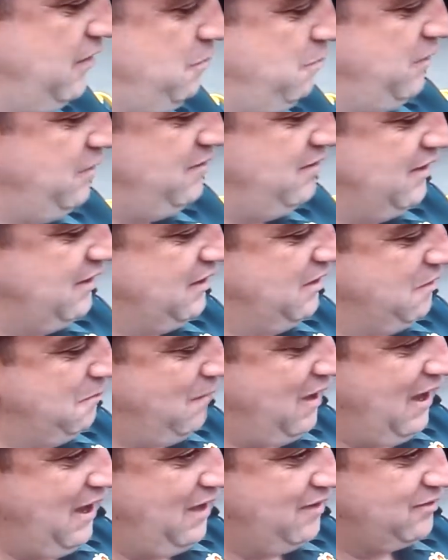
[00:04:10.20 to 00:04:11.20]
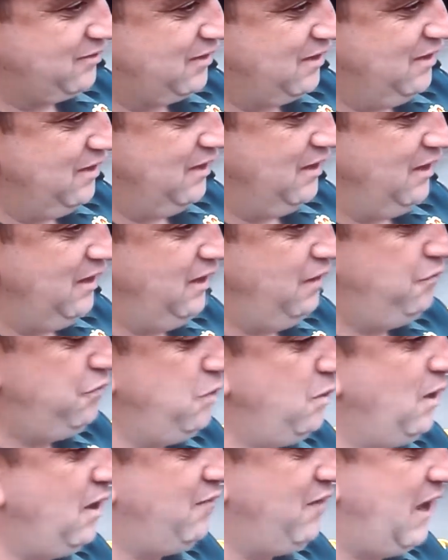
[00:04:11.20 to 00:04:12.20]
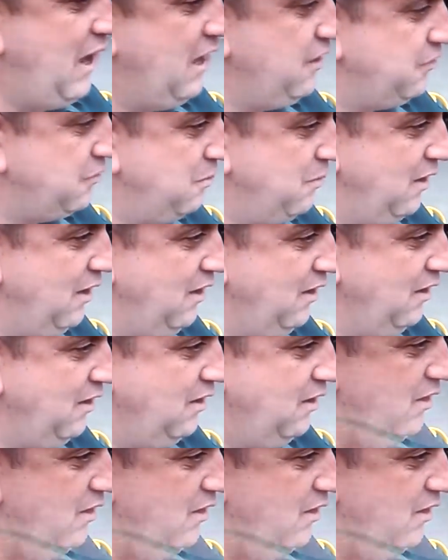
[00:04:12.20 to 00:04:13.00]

This particular mask, if you have asthma,